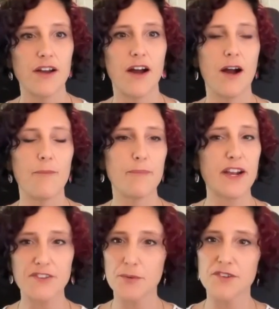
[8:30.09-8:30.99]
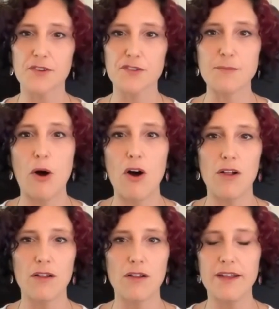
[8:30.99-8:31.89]
um, because it was so
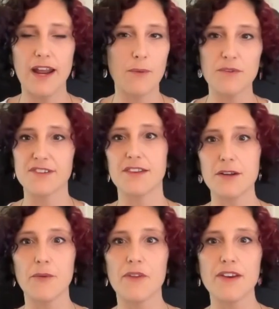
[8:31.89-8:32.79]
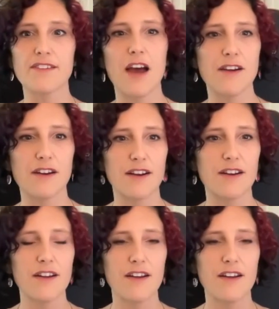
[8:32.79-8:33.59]
small and I was the only designer.